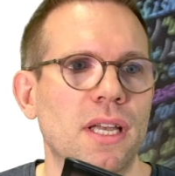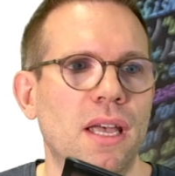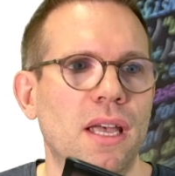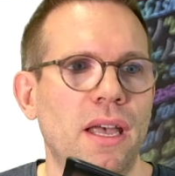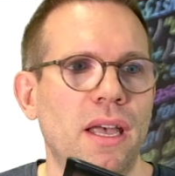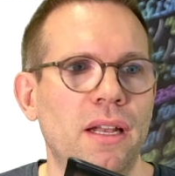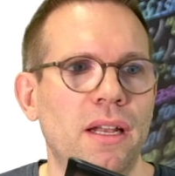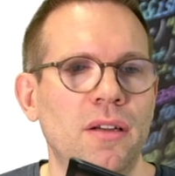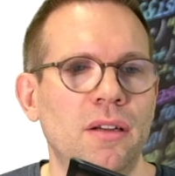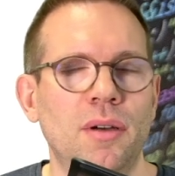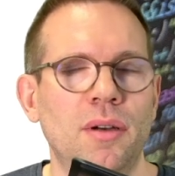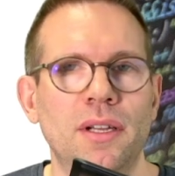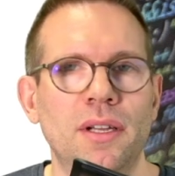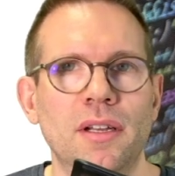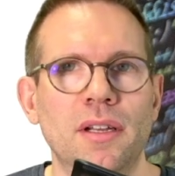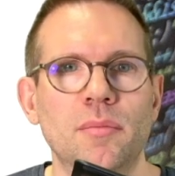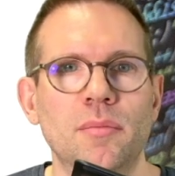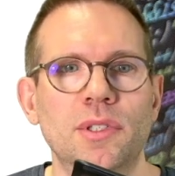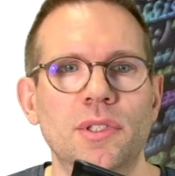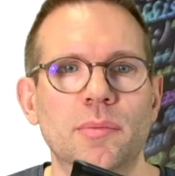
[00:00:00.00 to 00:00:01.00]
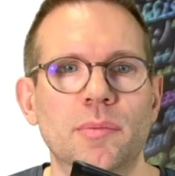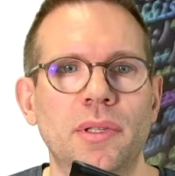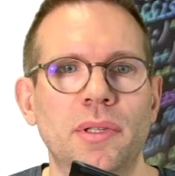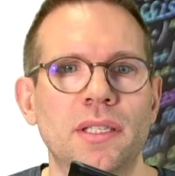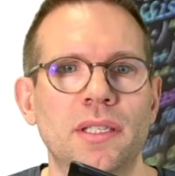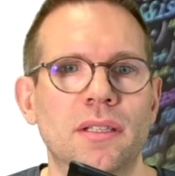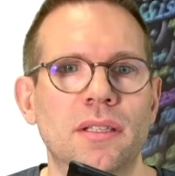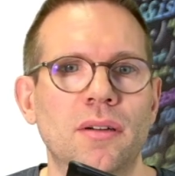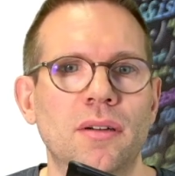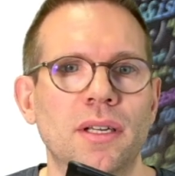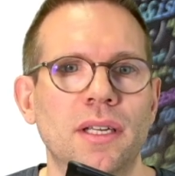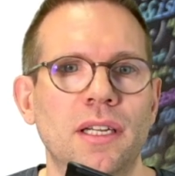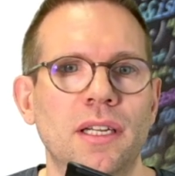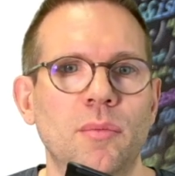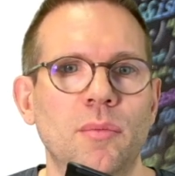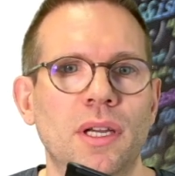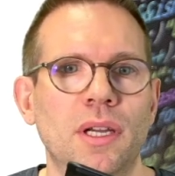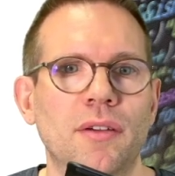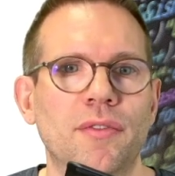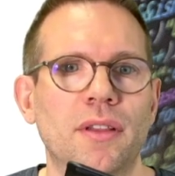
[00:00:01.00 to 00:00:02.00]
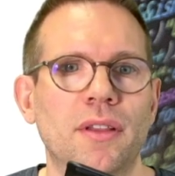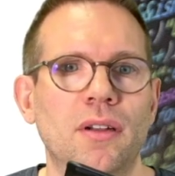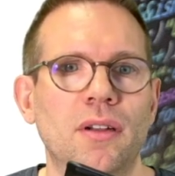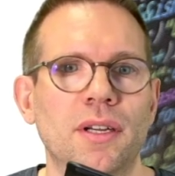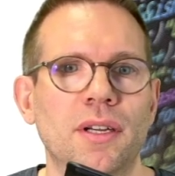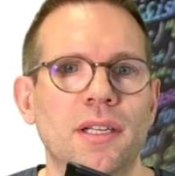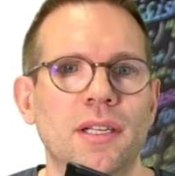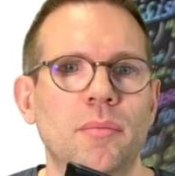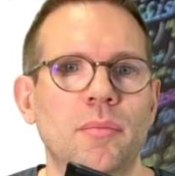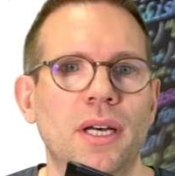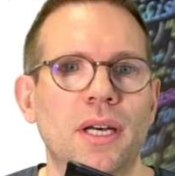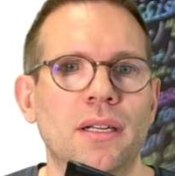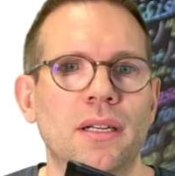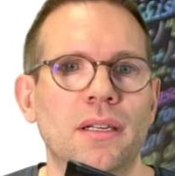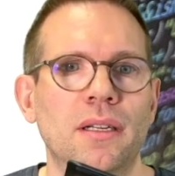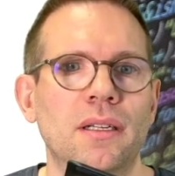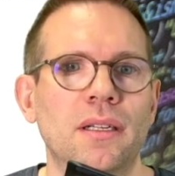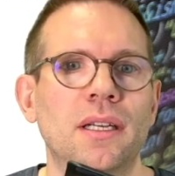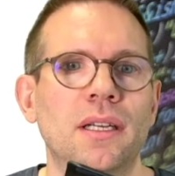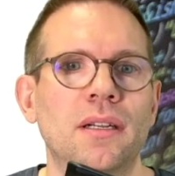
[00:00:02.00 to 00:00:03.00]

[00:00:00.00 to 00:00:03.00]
Hello, anonymous, please log in. We have the login button in